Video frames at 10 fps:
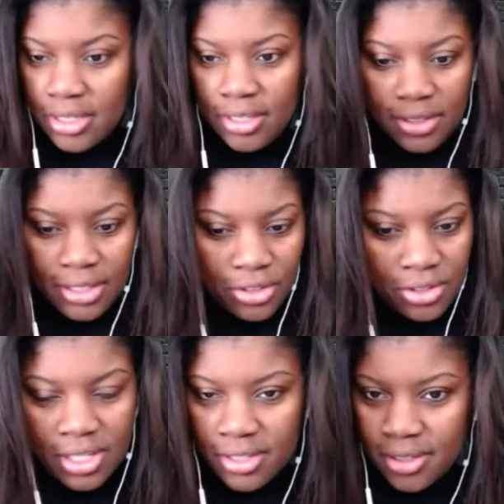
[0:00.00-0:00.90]
They just
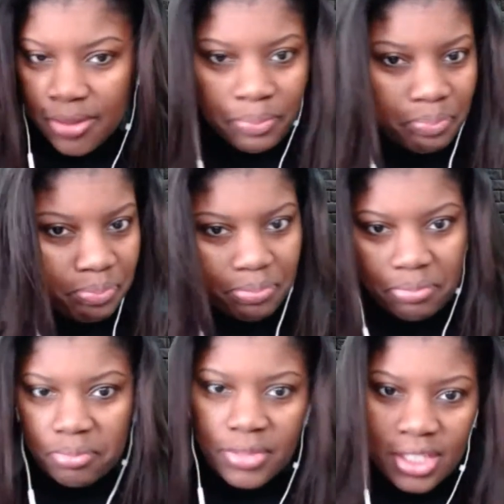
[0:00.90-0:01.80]
need to,
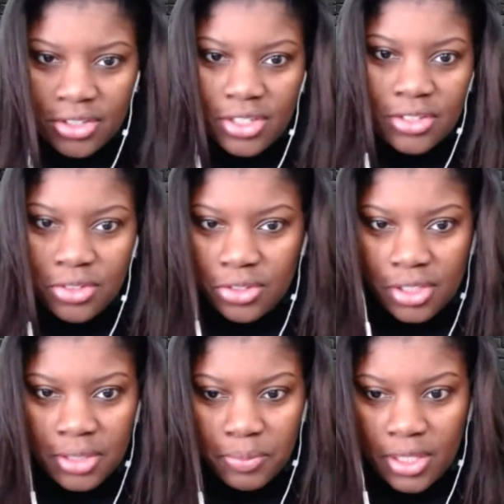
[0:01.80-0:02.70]
it's just going to
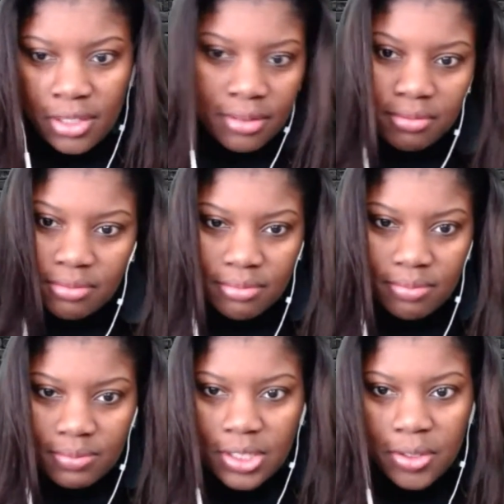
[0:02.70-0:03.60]
be,
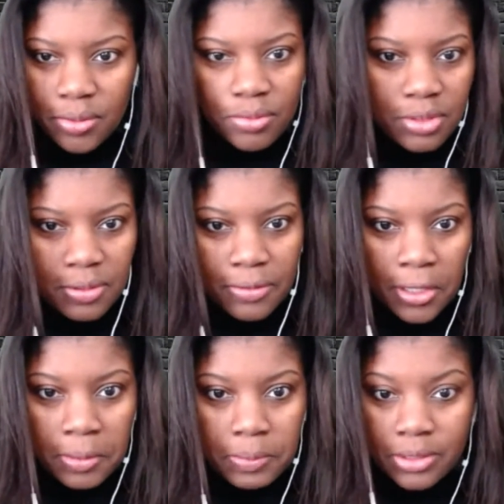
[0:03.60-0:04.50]
developed.